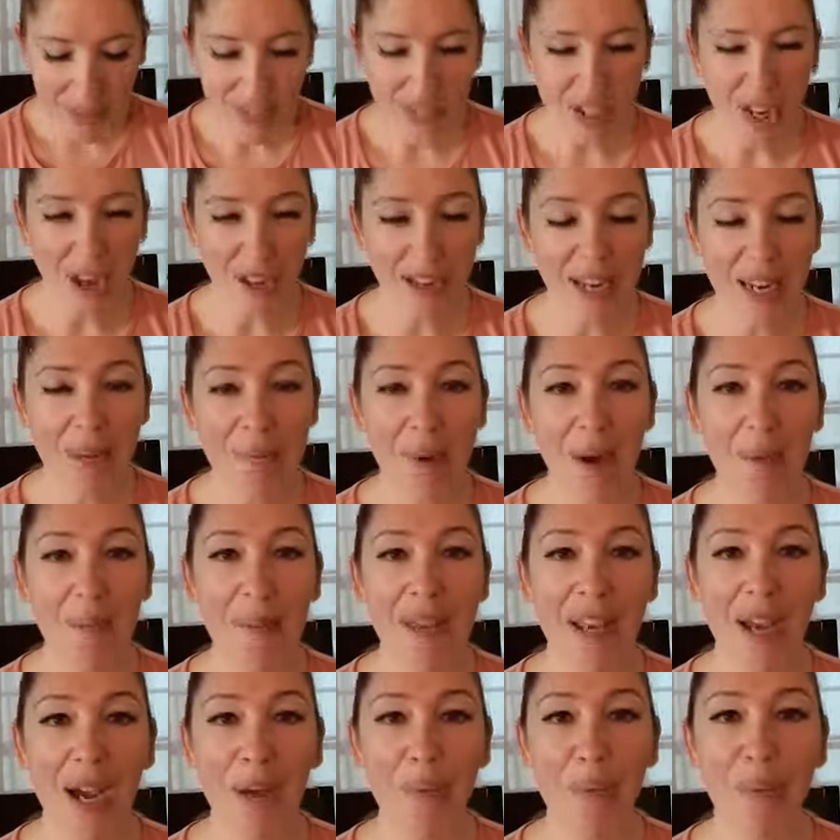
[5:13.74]
Talking about
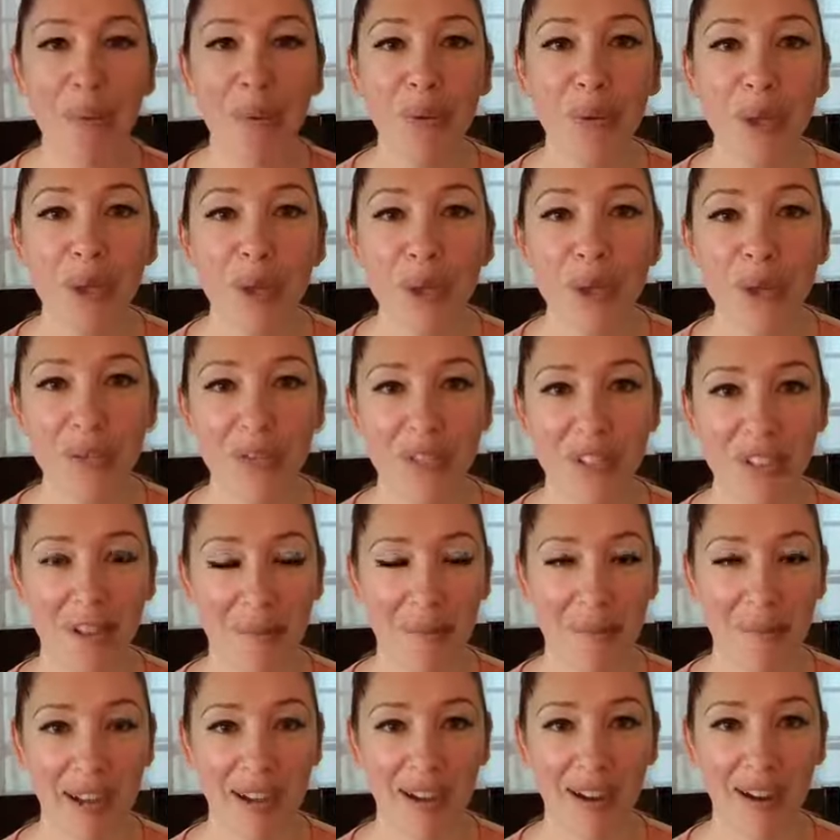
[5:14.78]
being approved
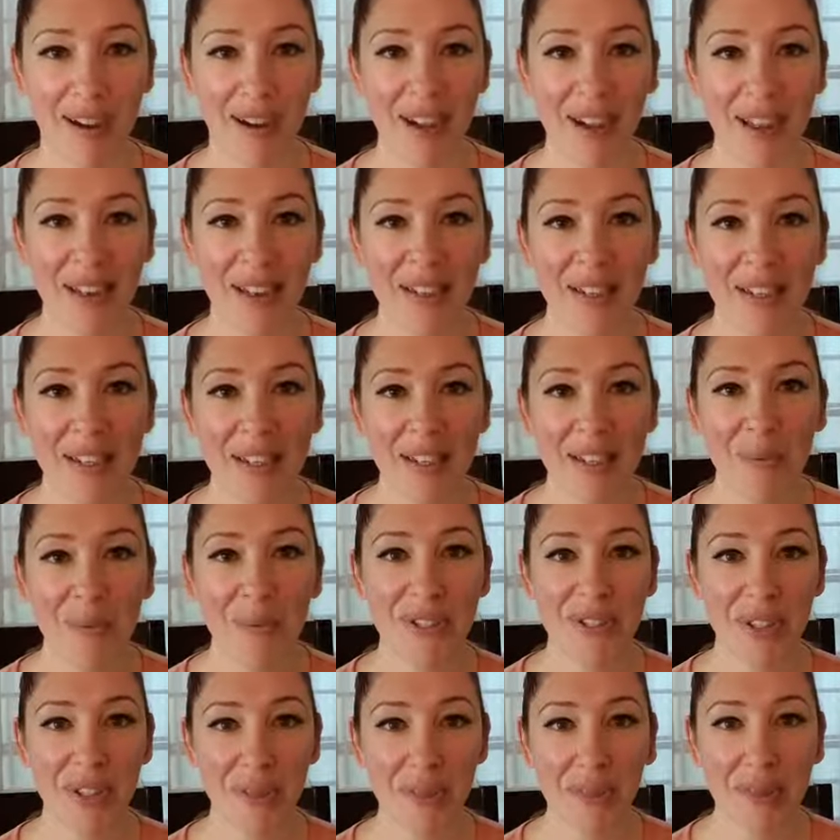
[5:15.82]
by God
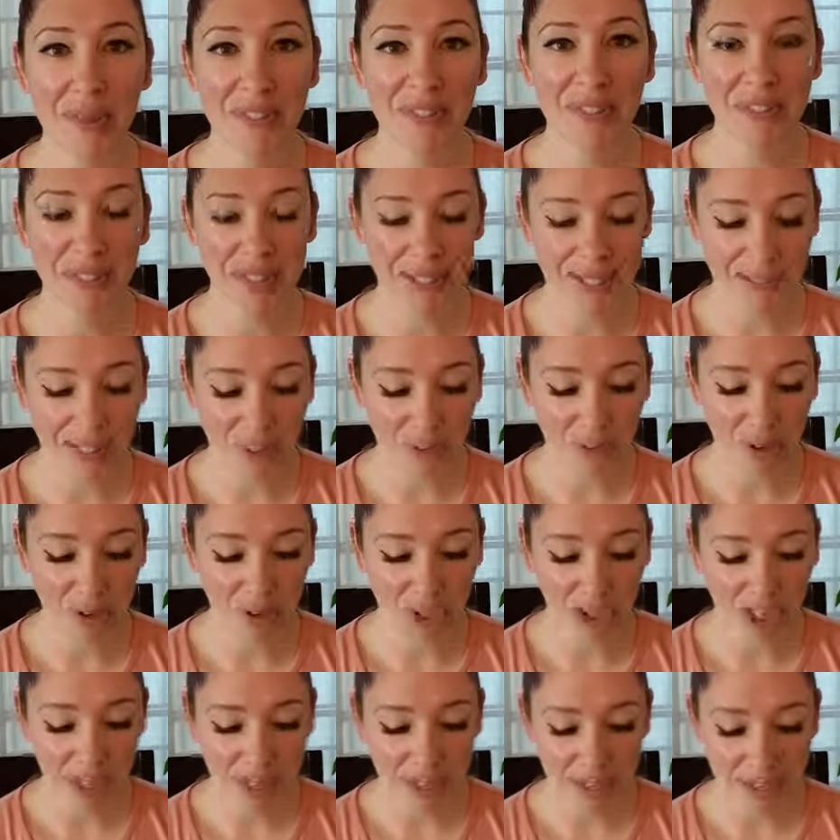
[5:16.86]
was our previous
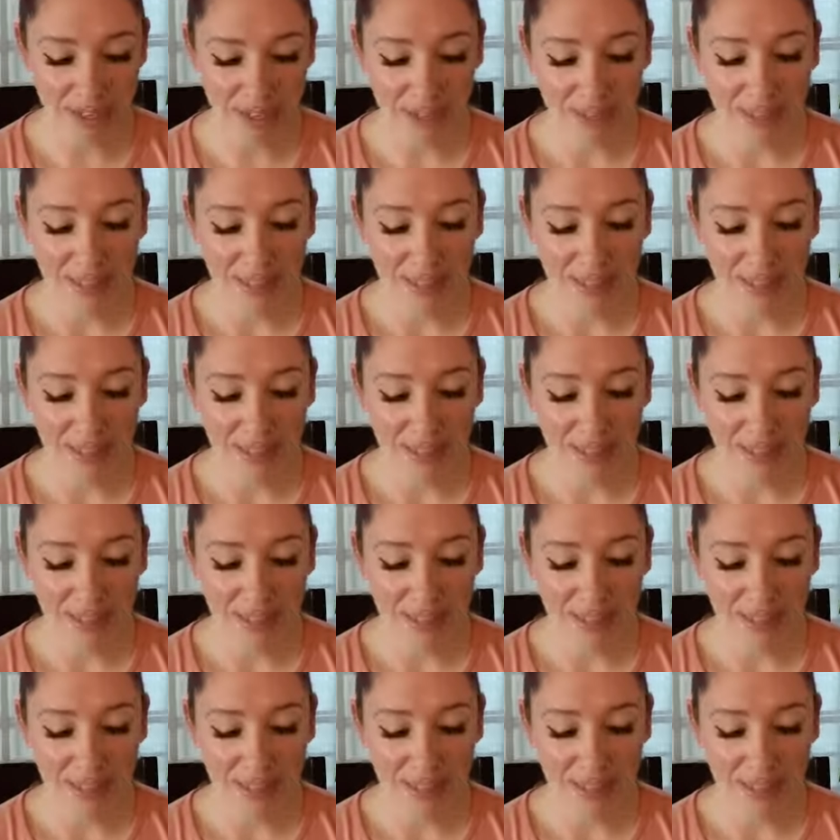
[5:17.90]
devotion.